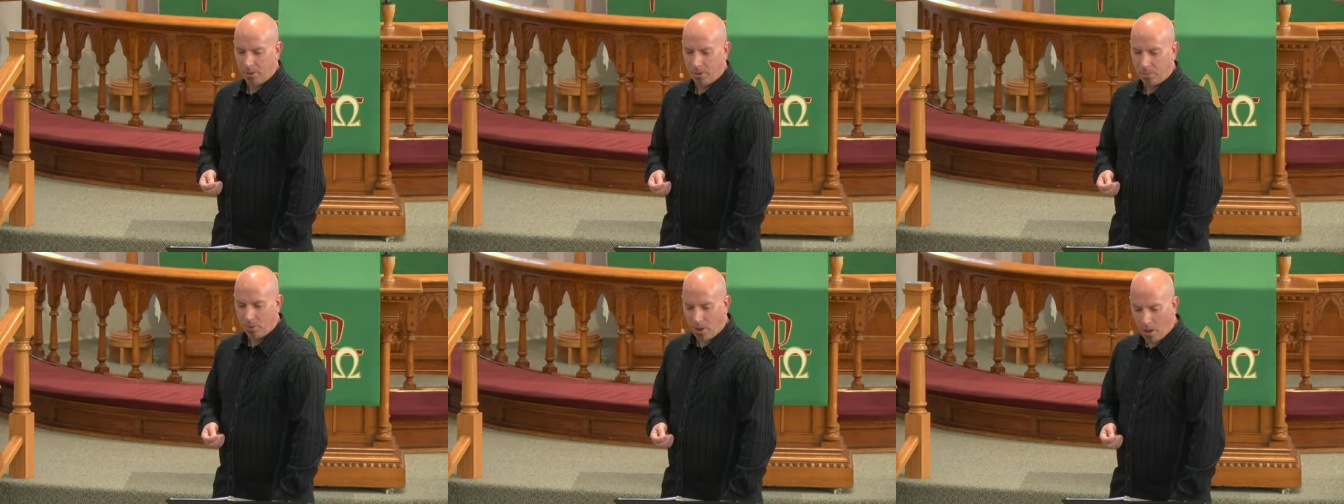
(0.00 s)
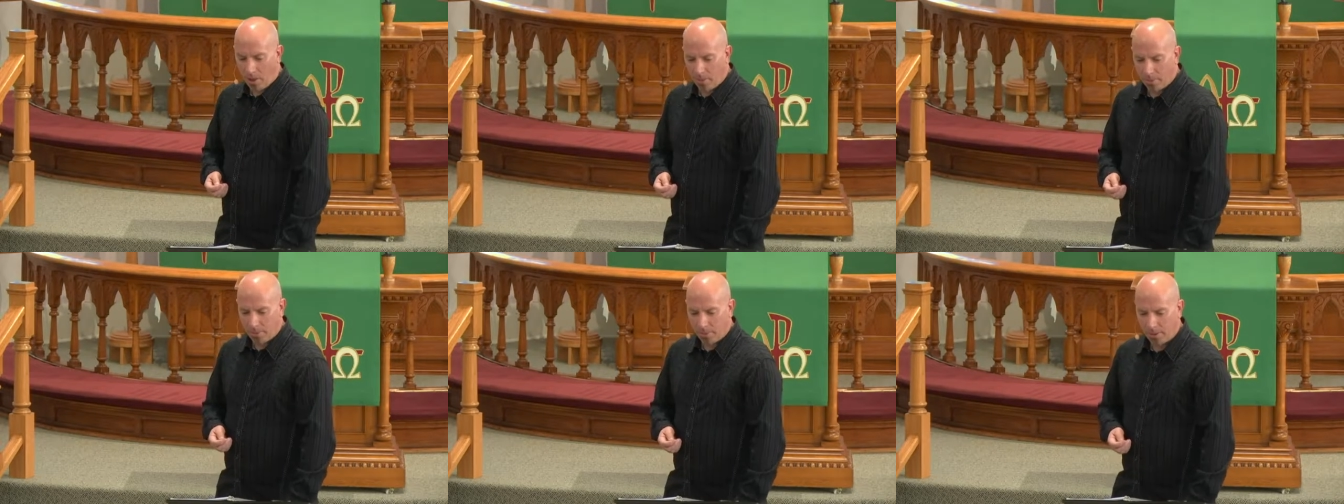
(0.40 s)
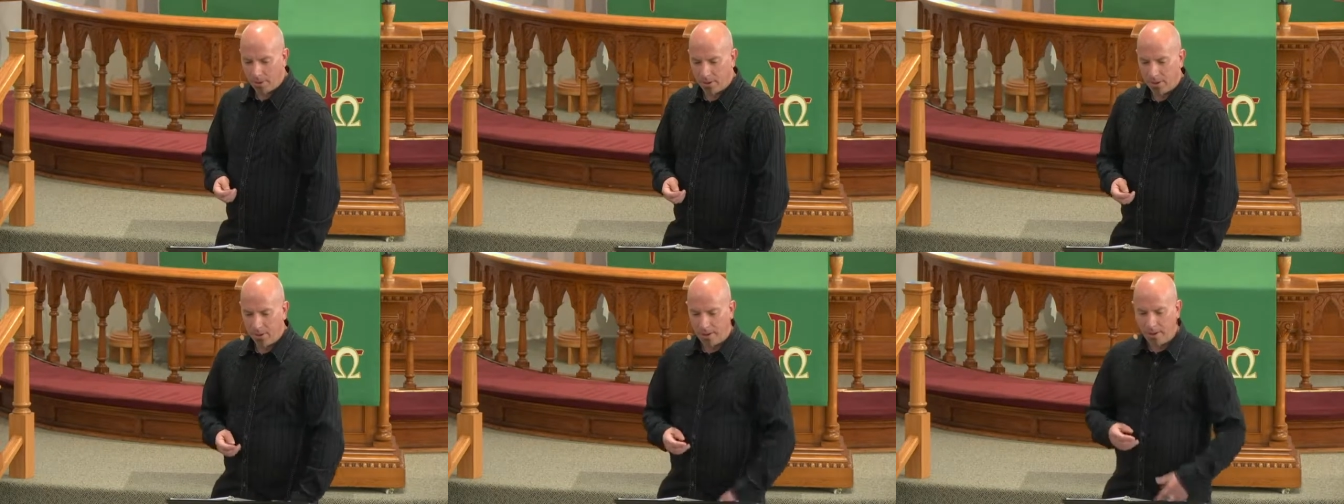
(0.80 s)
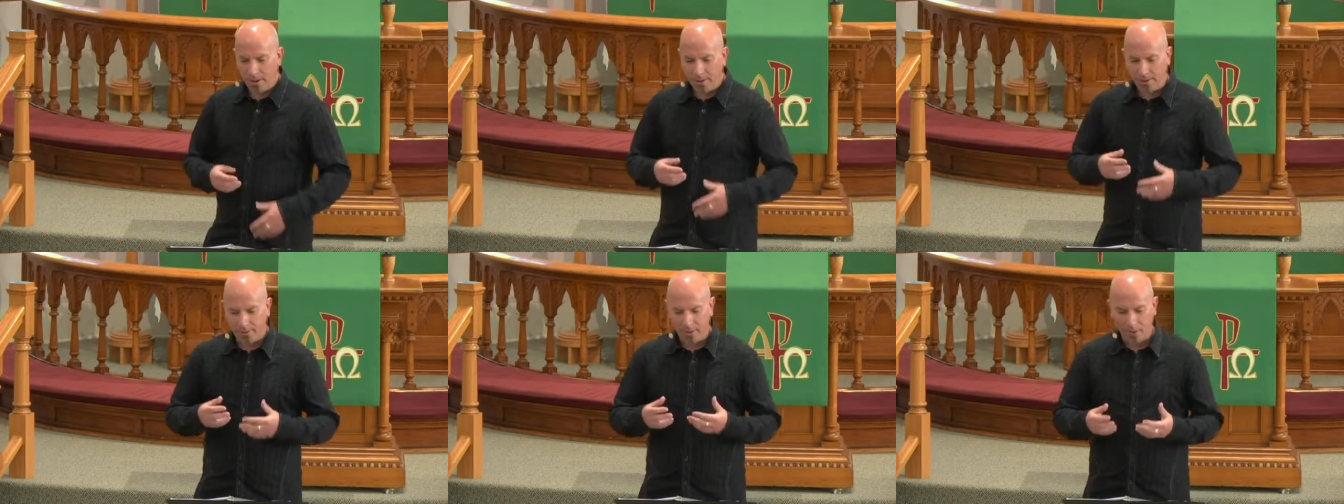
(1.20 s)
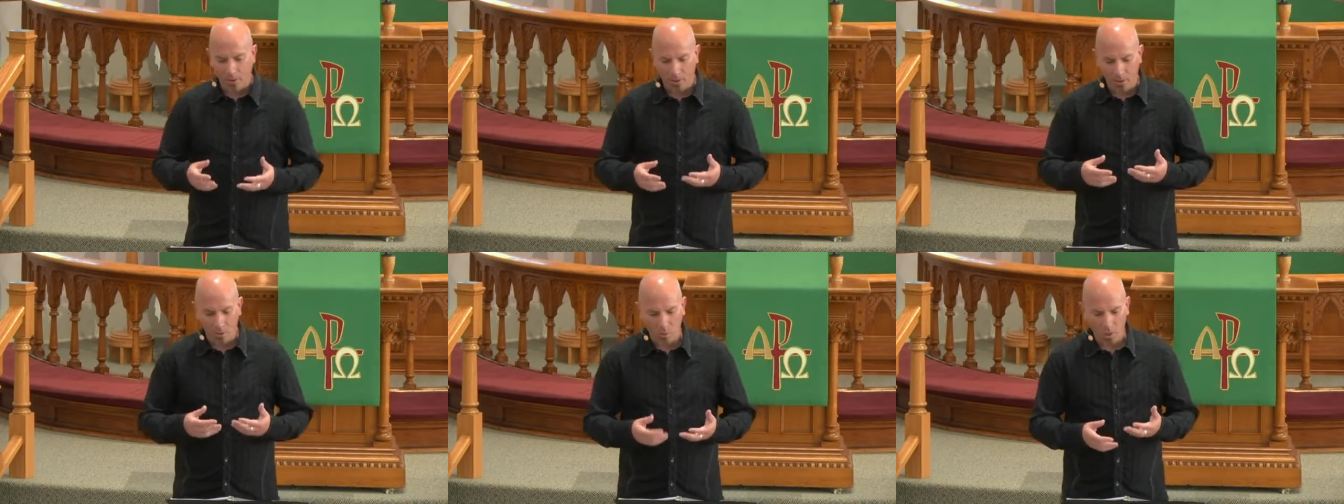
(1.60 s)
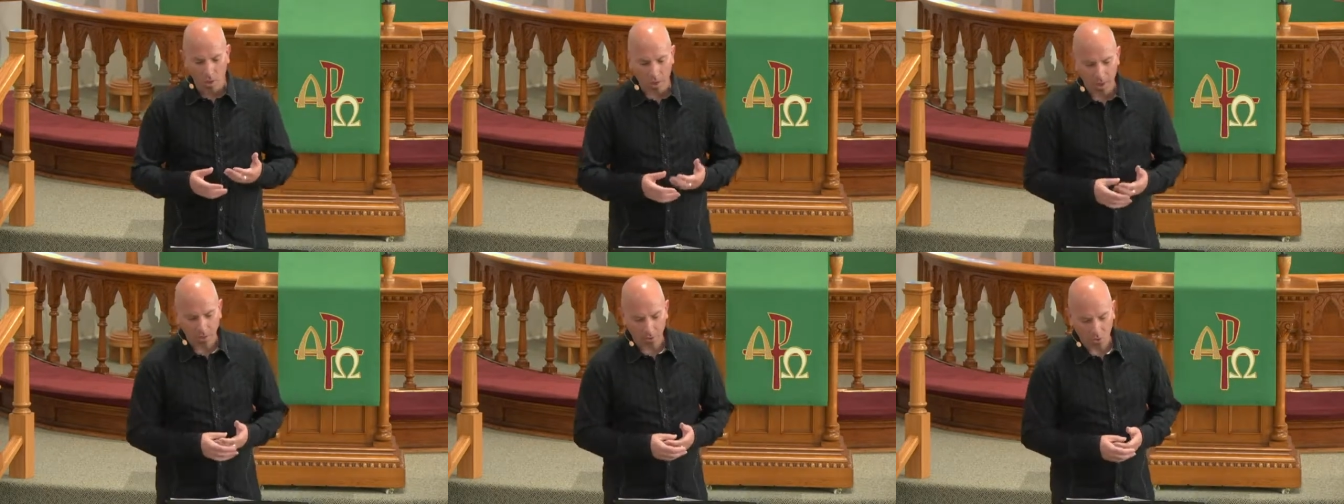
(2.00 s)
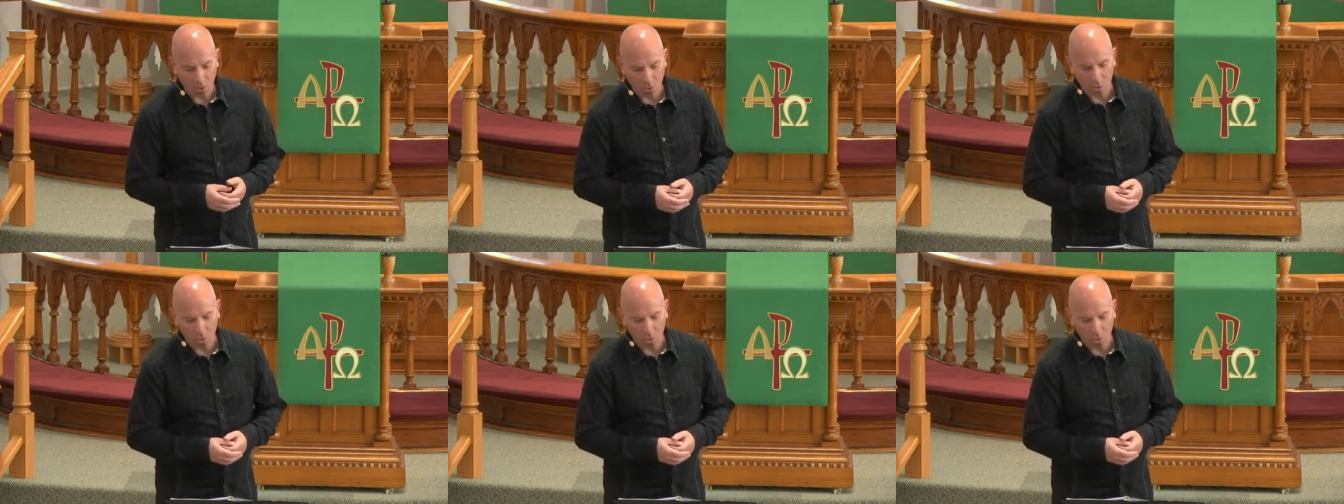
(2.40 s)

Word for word: The problem is that what if